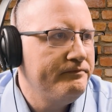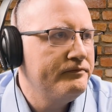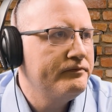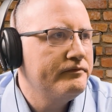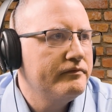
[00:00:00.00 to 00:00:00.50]

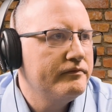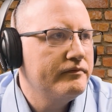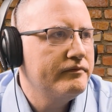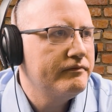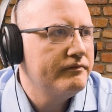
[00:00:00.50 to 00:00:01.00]

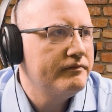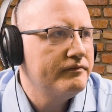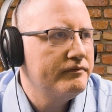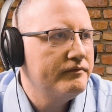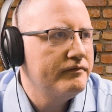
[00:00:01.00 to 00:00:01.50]

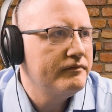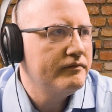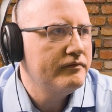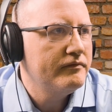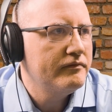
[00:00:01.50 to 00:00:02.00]

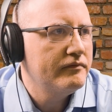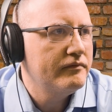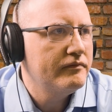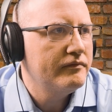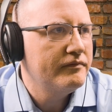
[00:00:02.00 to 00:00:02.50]

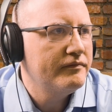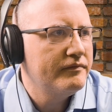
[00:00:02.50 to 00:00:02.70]
Nobody speaks.